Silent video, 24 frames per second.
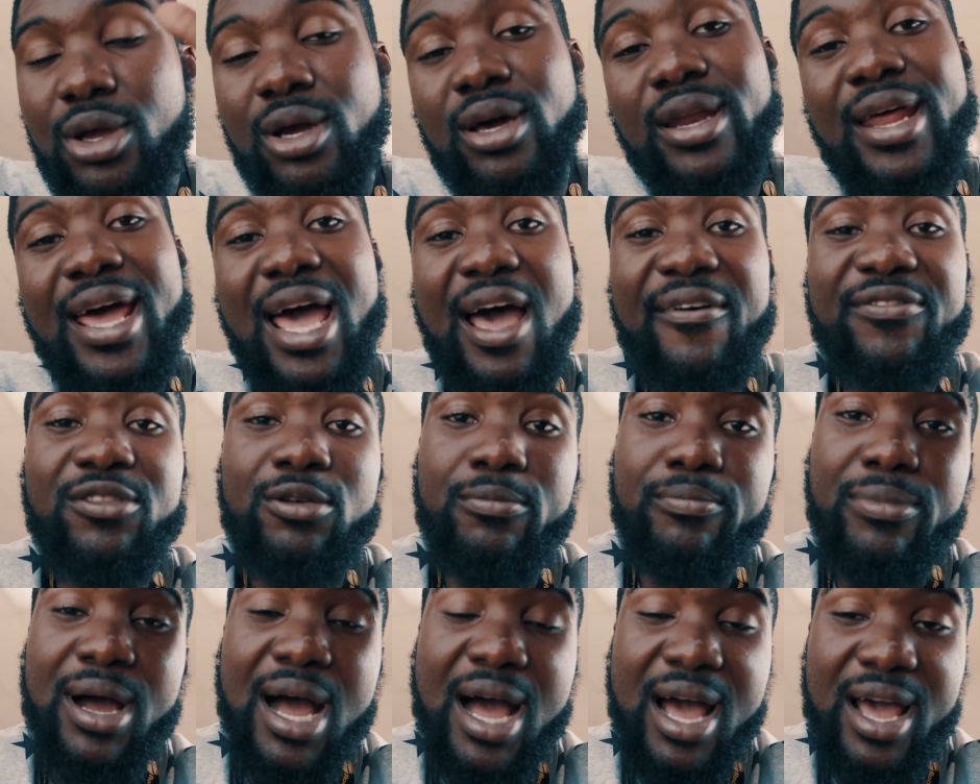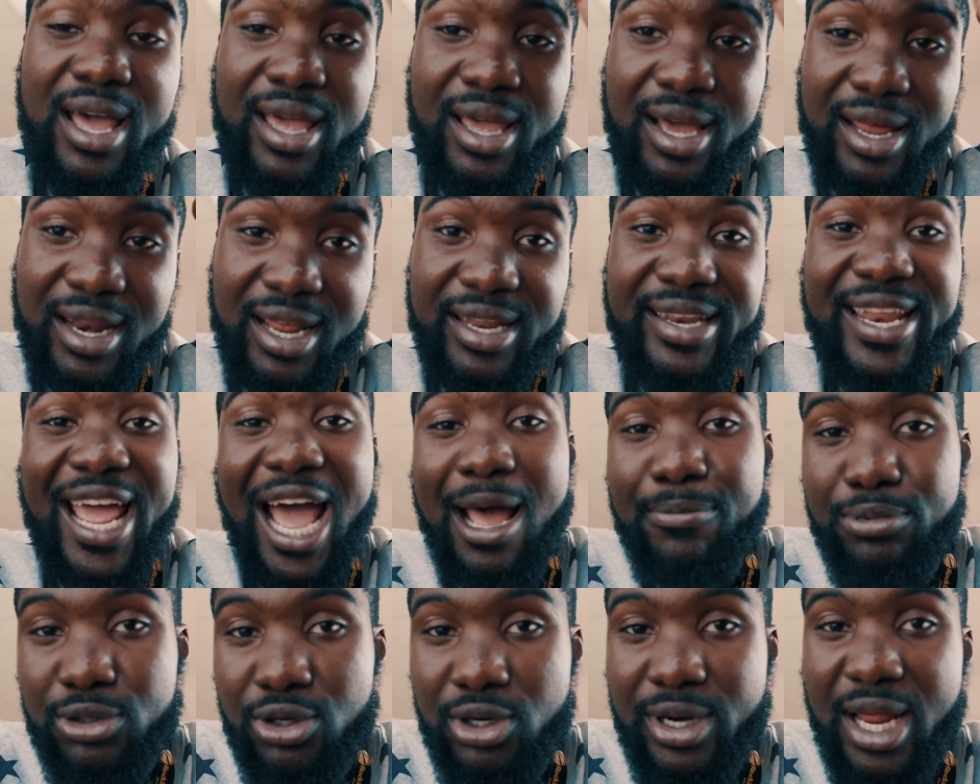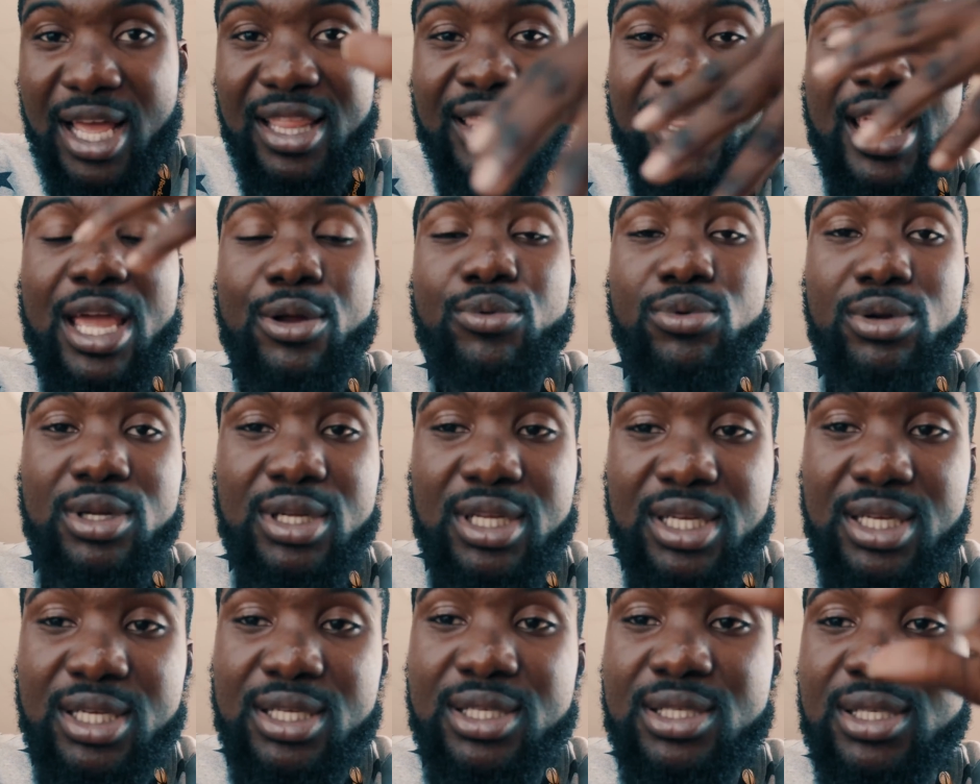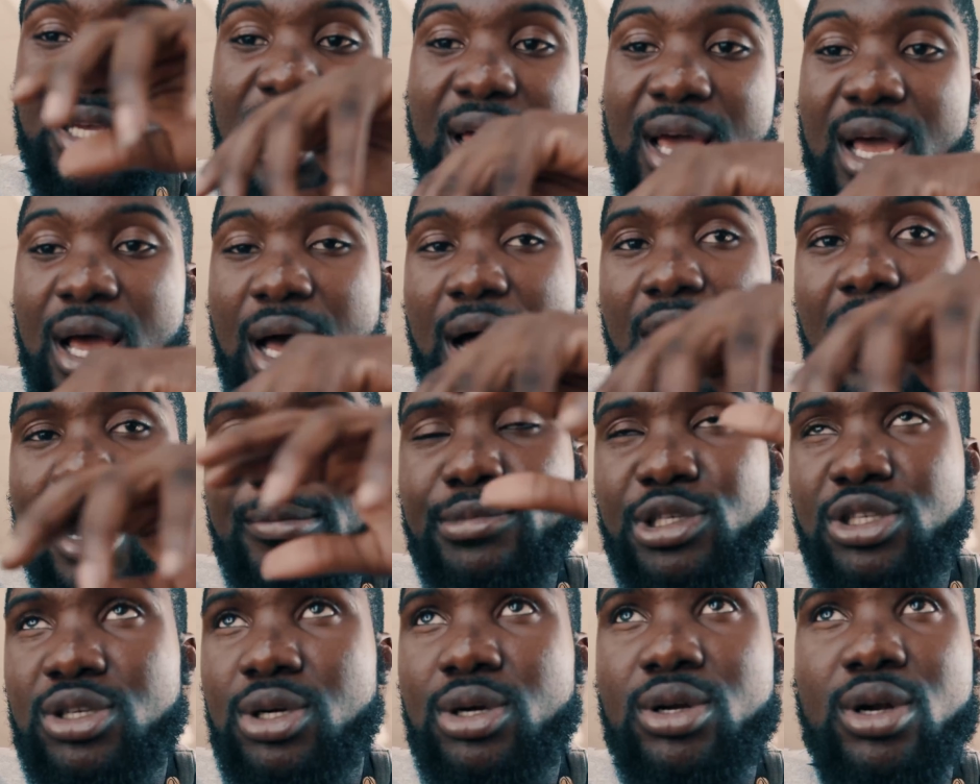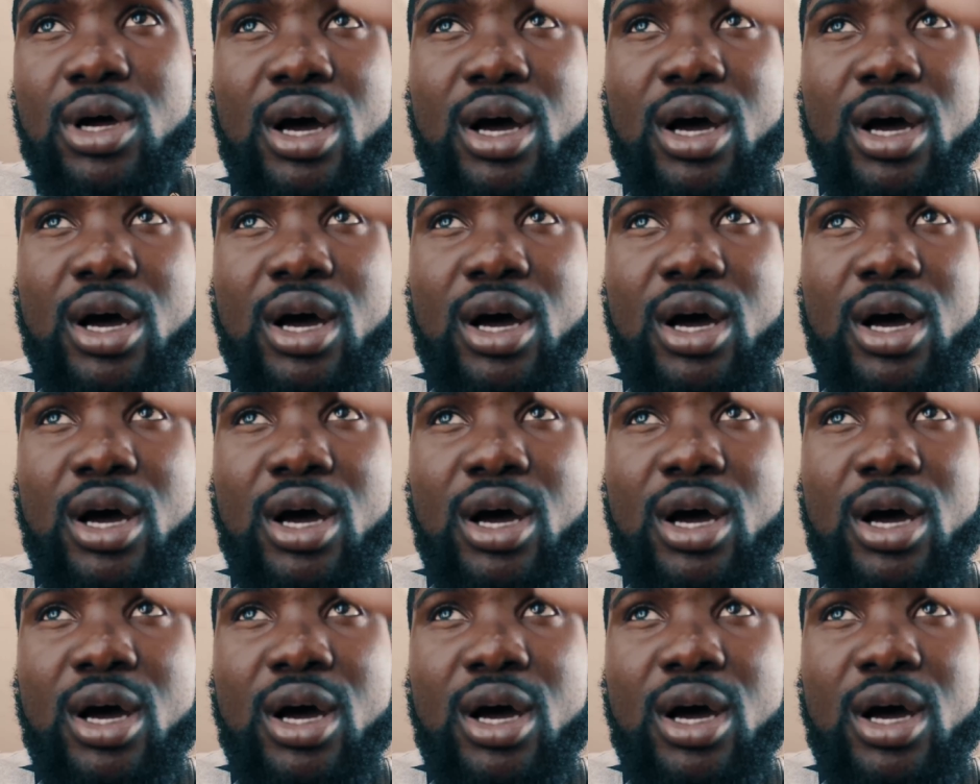you're gonna have to buy an adapter that they release. I'm sure